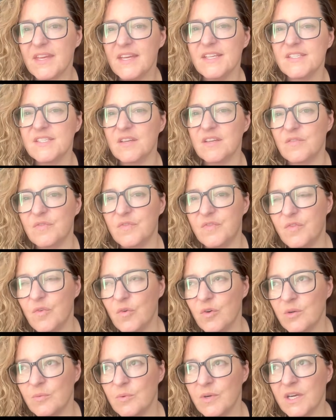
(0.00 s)
Is it
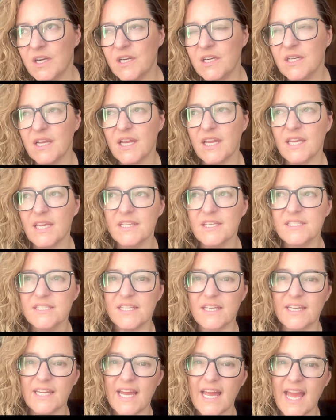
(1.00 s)
forward? Is
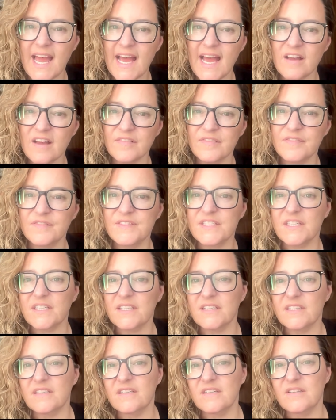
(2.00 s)
it aft?
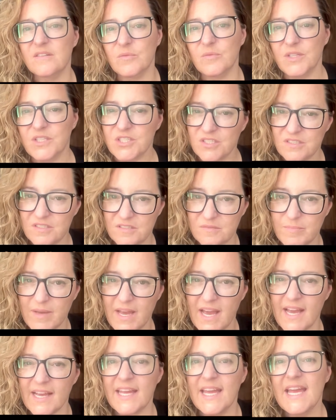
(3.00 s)
Which is
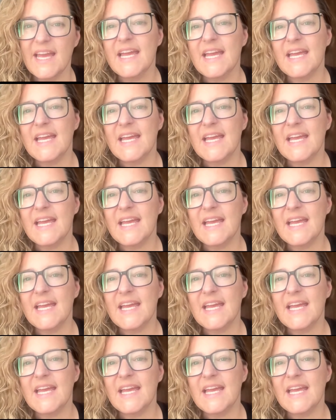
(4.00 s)
back?